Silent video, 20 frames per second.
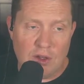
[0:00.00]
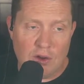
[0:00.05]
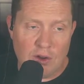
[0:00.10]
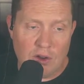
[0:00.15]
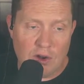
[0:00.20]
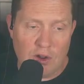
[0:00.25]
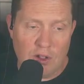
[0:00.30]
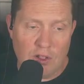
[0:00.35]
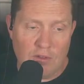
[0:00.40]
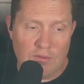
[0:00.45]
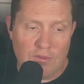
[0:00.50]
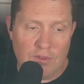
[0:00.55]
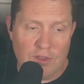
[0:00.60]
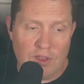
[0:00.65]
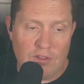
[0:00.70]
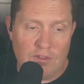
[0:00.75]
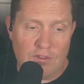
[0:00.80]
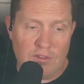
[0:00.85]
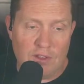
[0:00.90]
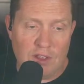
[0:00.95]
on all of
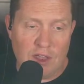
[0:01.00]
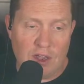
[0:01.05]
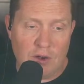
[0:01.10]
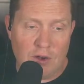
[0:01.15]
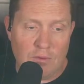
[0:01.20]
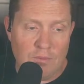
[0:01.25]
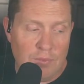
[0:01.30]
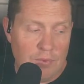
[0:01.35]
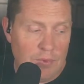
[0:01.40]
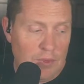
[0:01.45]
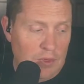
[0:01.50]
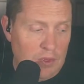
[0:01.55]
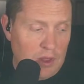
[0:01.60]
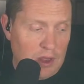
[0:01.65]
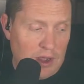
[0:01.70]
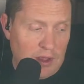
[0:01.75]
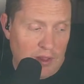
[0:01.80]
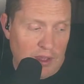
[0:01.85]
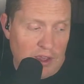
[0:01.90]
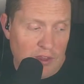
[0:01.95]
these. Now,
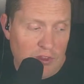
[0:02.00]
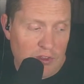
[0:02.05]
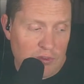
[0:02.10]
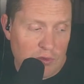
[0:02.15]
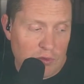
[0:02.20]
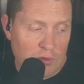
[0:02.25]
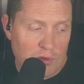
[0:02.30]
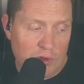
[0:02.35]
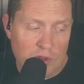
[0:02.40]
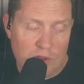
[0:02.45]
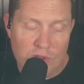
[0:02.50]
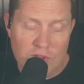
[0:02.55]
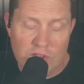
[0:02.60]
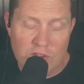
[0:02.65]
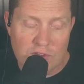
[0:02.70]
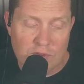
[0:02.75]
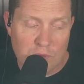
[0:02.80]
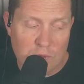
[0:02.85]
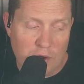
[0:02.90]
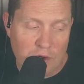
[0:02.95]
I like this
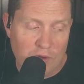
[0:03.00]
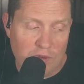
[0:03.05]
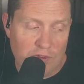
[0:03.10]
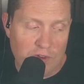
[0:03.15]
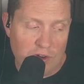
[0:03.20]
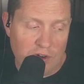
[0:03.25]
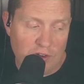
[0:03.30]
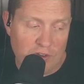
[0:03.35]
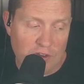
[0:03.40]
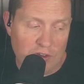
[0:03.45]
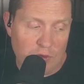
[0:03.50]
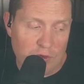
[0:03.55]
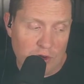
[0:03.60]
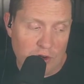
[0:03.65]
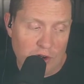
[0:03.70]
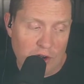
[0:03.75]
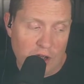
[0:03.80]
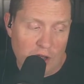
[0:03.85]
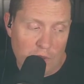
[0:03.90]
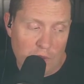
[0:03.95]
this post here. It says we are
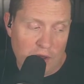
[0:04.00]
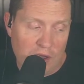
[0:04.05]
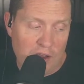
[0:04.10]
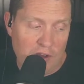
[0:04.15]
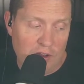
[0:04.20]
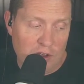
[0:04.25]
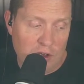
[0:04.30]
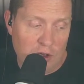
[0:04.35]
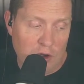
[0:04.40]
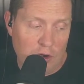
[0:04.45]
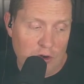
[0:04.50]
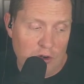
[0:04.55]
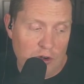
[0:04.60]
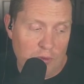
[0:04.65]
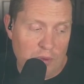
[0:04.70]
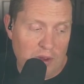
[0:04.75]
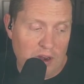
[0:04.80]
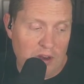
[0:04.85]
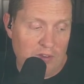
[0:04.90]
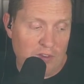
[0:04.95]
not paid to code, you're
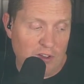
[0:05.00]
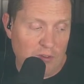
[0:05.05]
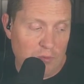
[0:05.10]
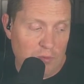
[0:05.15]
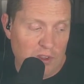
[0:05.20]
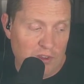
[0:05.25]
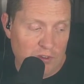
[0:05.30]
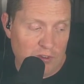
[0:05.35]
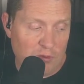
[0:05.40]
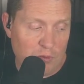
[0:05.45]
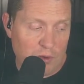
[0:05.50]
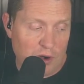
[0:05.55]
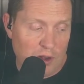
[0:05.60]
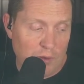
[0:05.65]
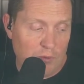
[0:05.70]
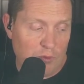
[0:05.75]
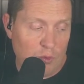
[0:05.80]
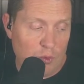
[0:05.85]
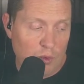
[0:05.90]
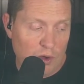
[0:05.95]
paid to solve business
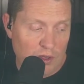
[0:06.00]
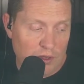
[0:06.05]
problems with